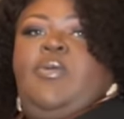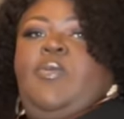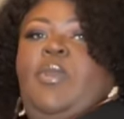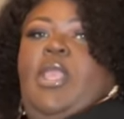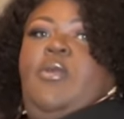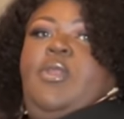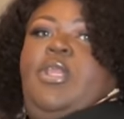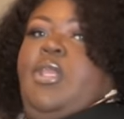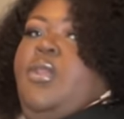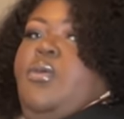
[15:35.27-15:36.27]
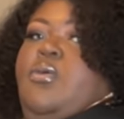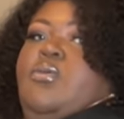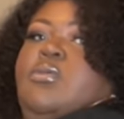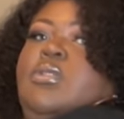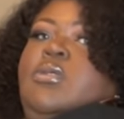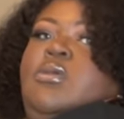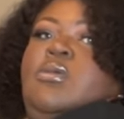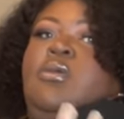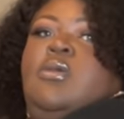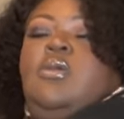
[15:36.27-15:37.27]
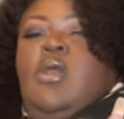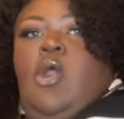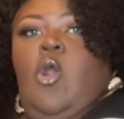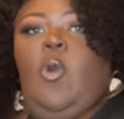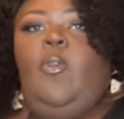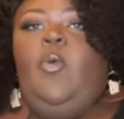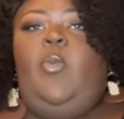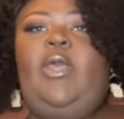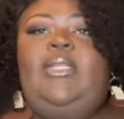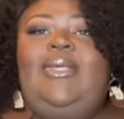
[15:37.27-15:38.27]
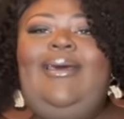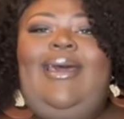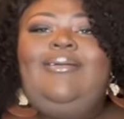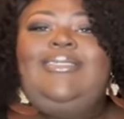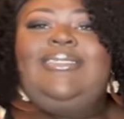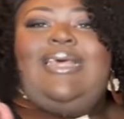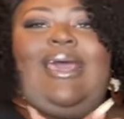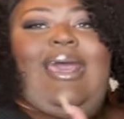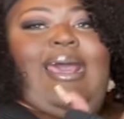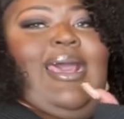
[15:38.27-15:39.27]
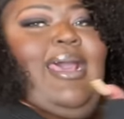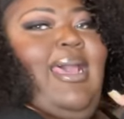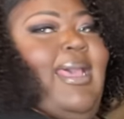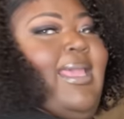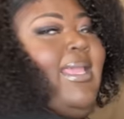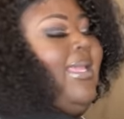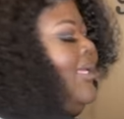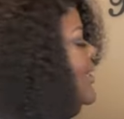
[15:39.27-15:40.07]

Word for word: Very cute. Oh, the weather outside.